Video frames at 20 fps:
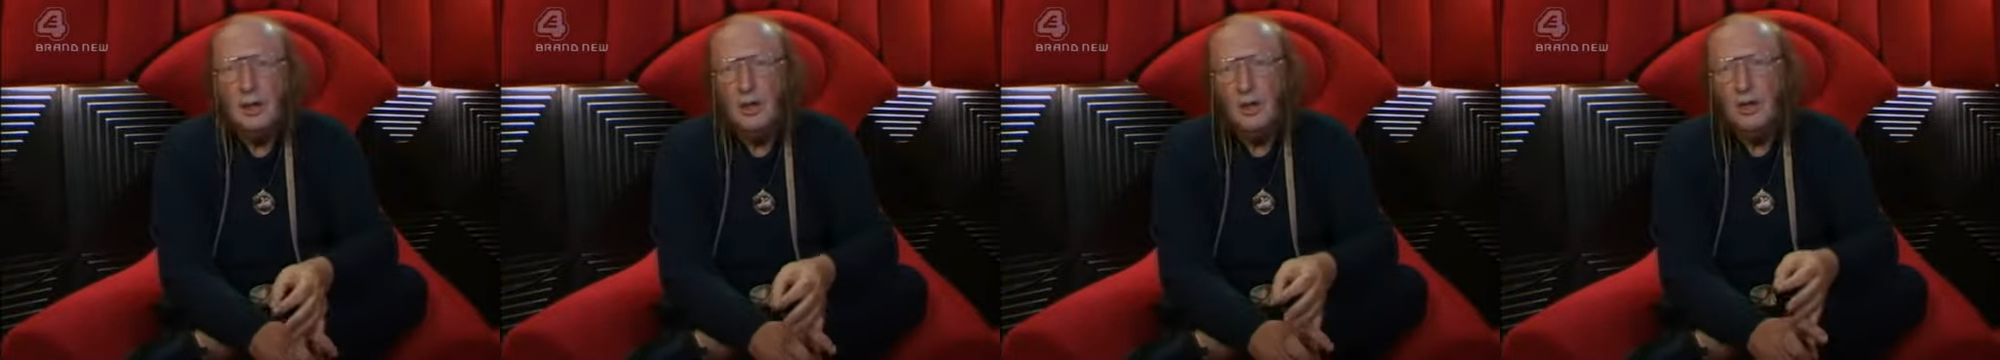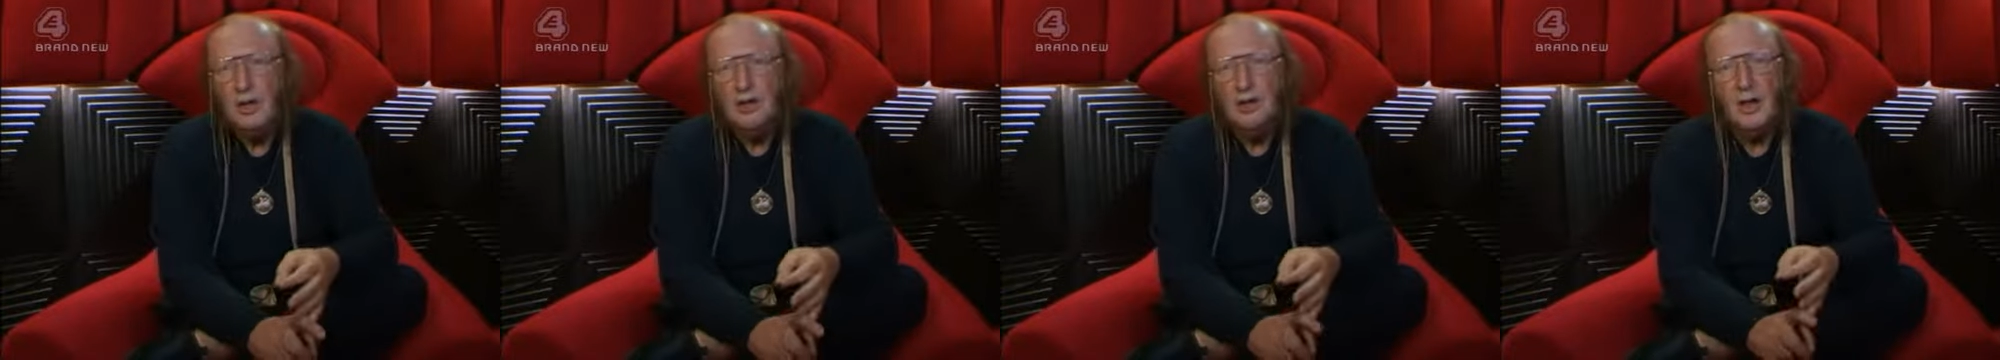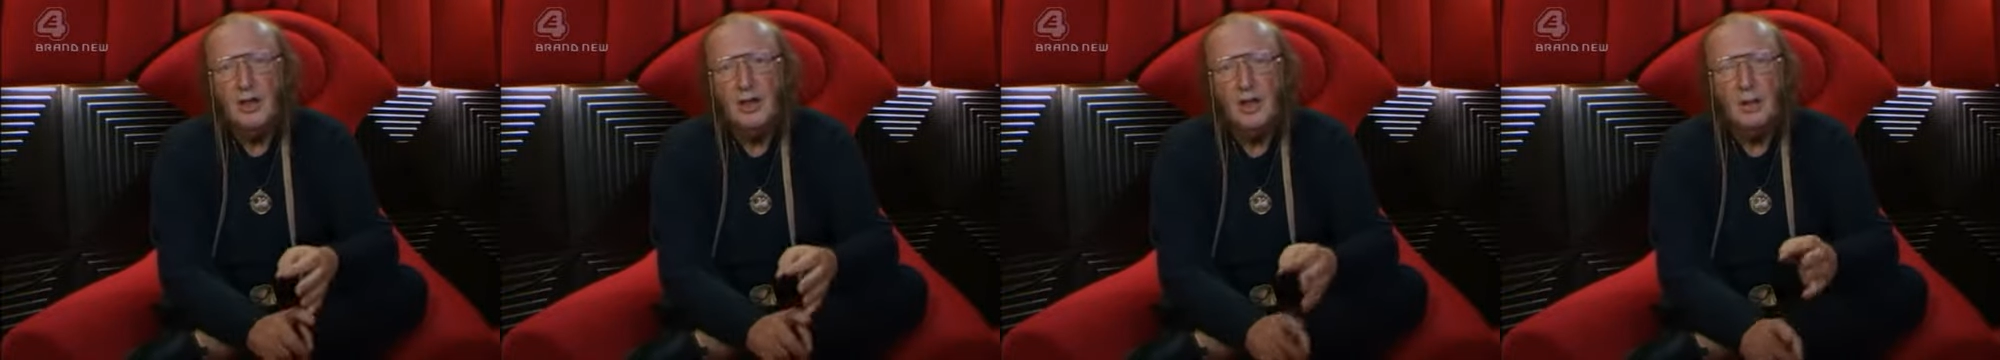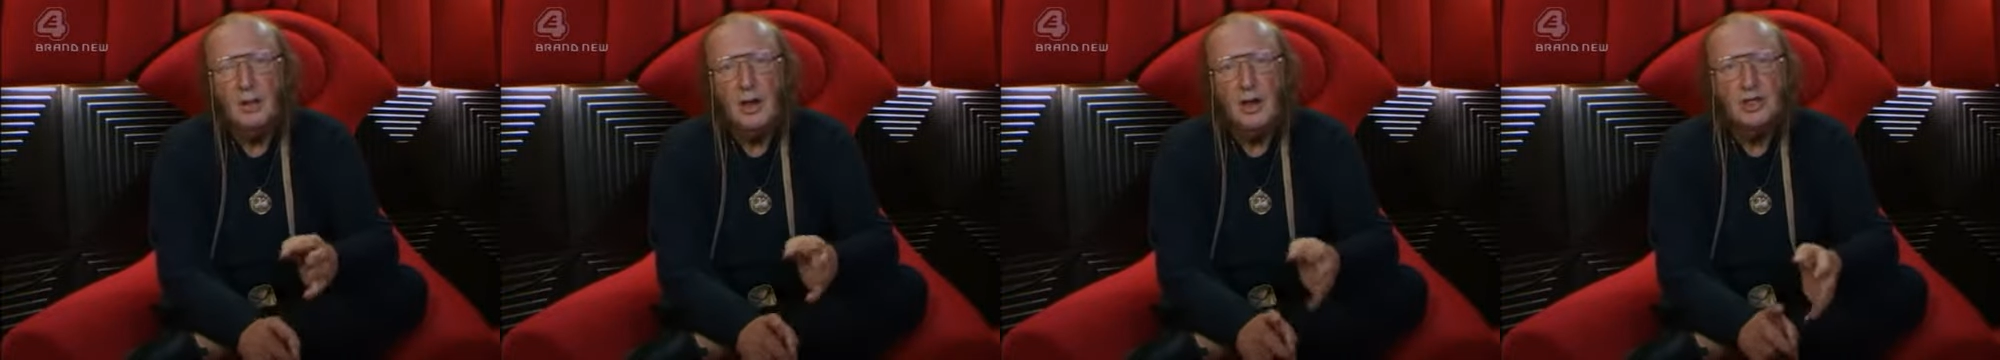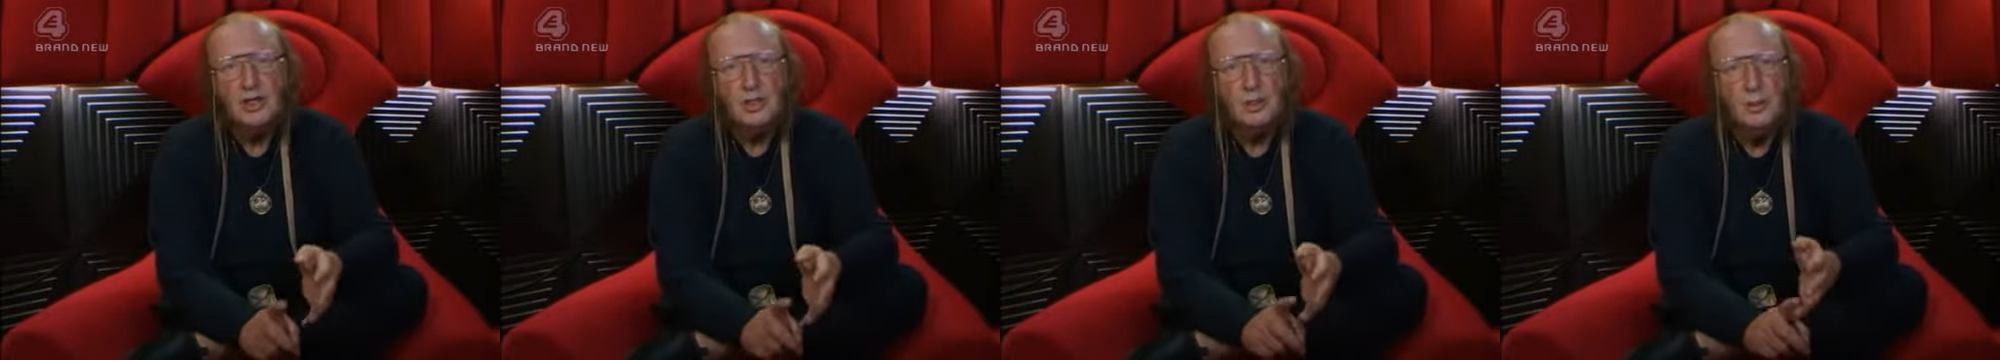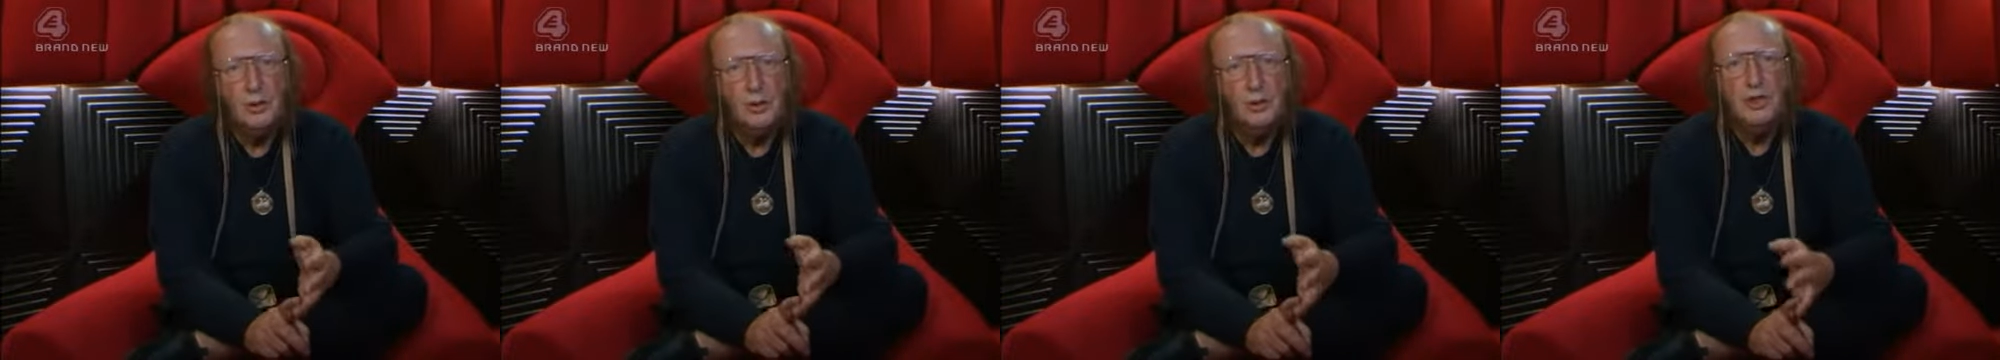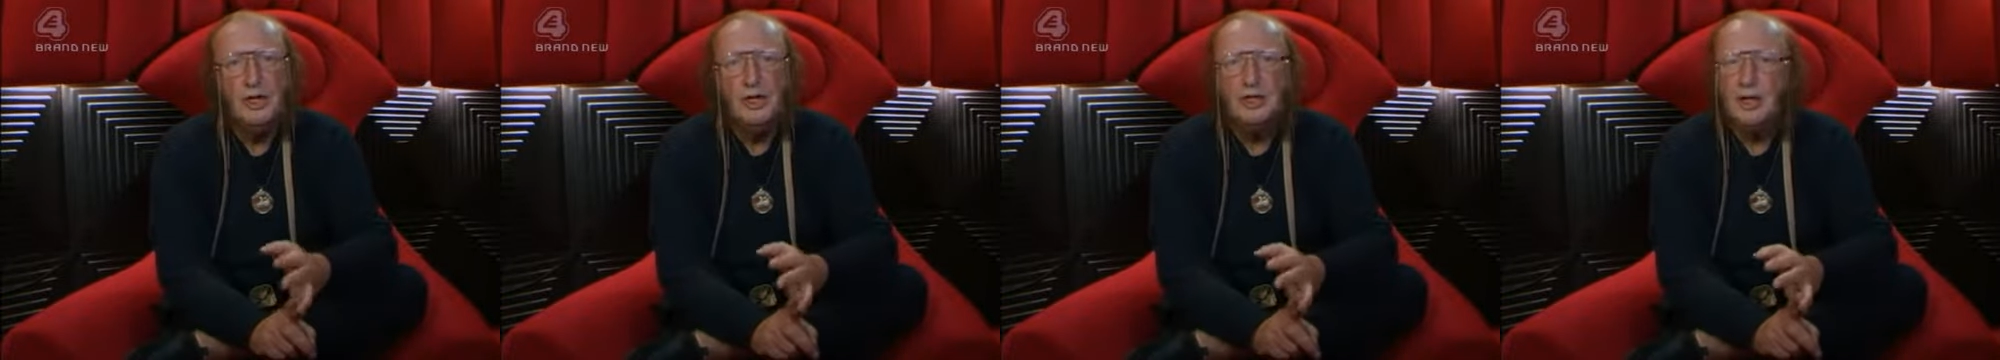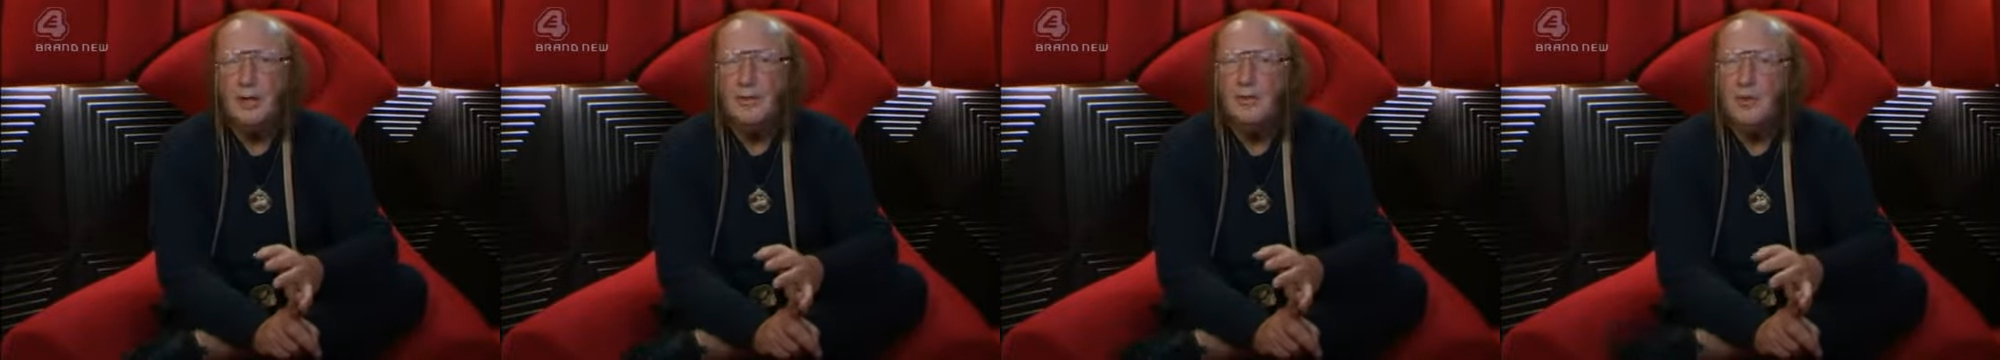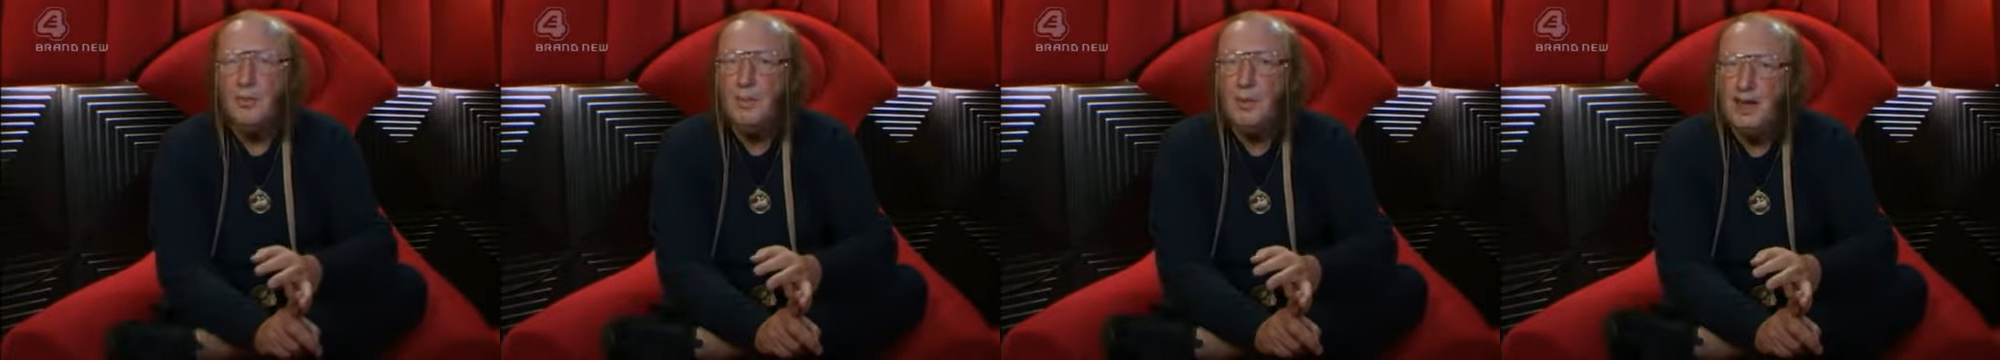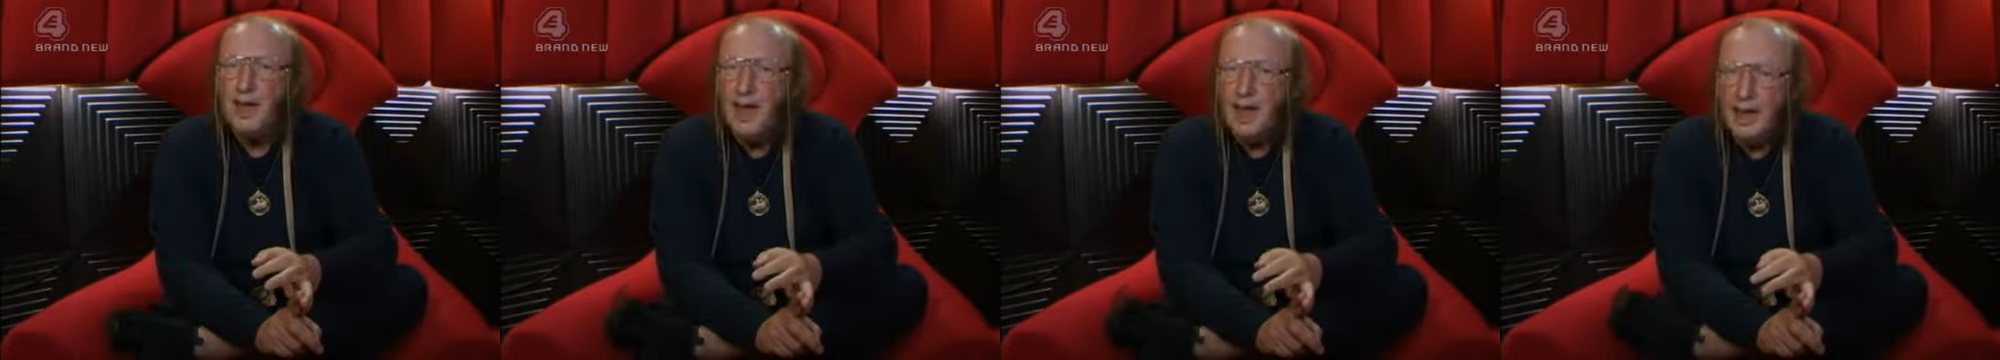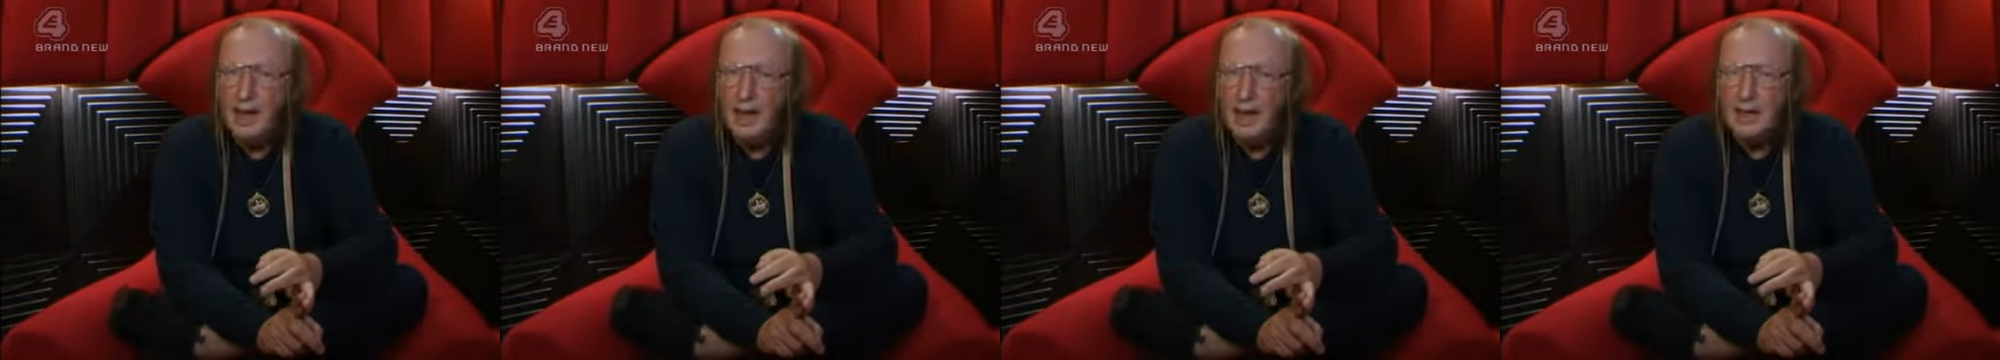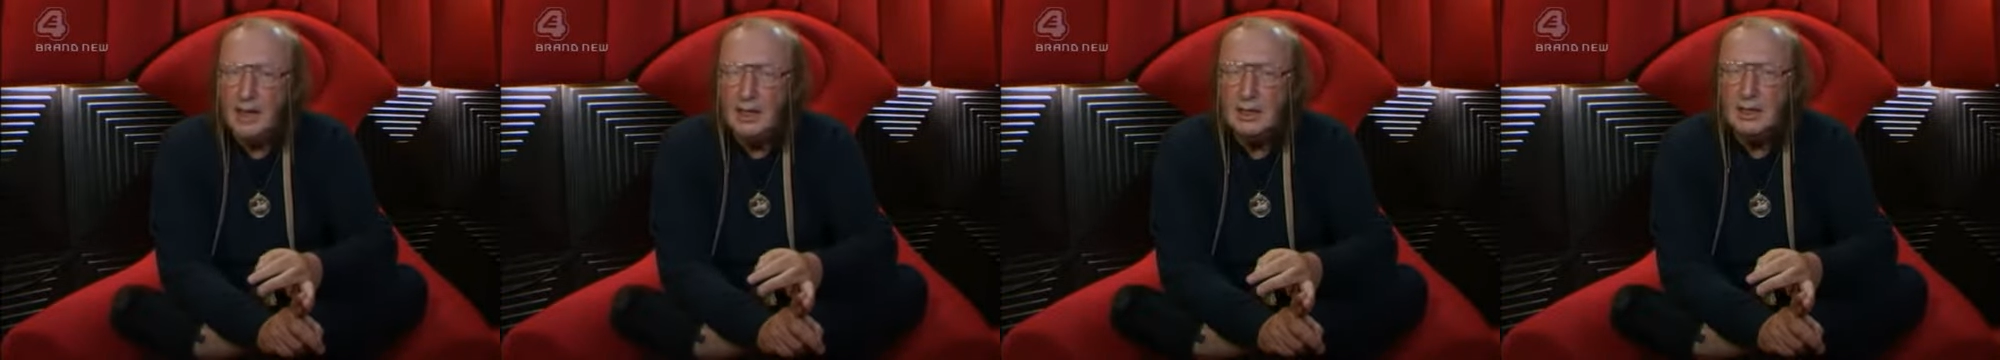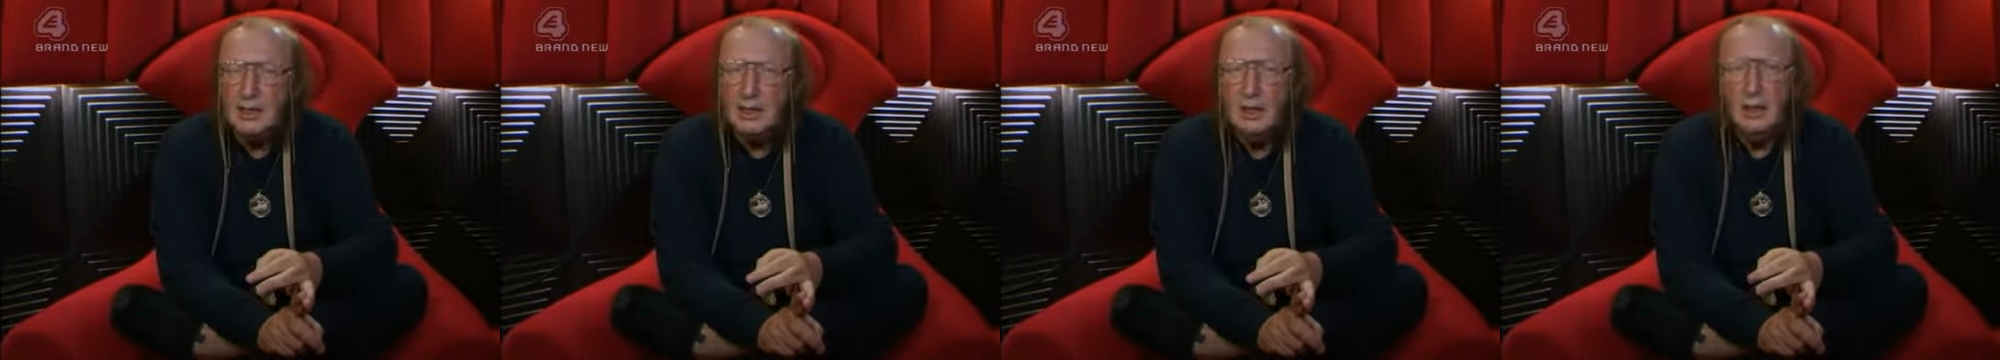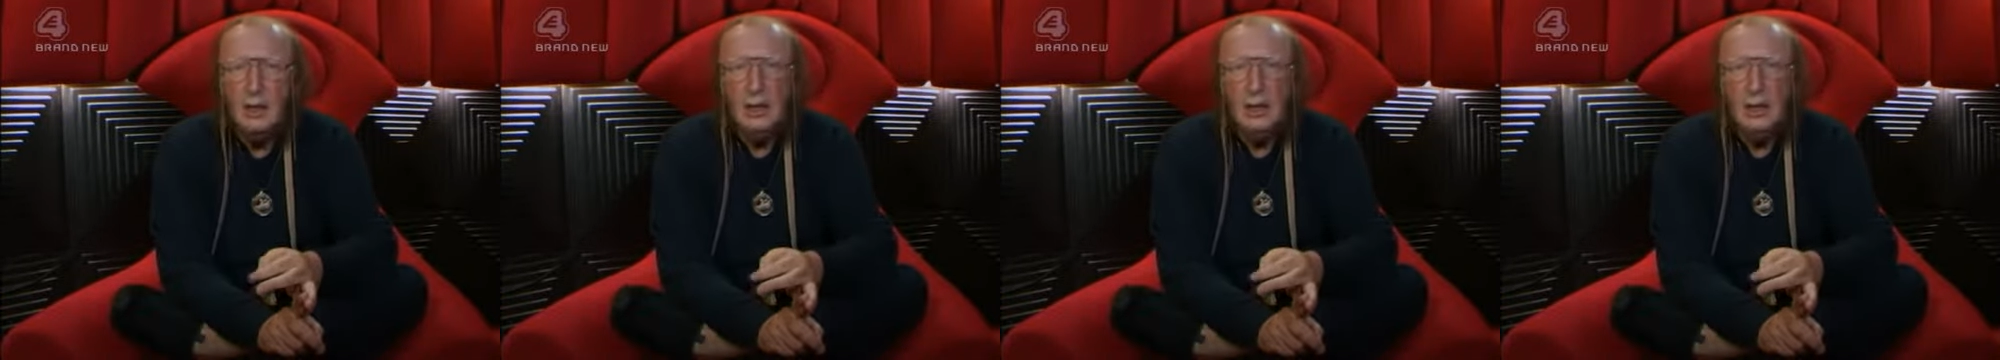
Knows nothing about sport except for playing it.